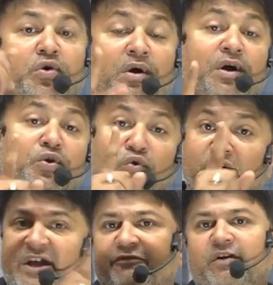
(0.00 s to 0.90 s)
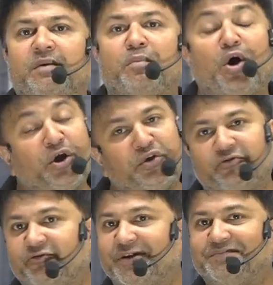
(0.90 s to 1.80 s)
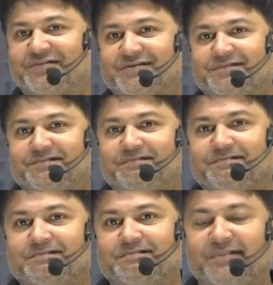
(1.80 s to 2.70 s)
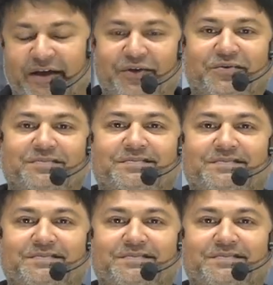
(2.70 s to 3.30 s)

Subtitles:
on your dream. Thank you.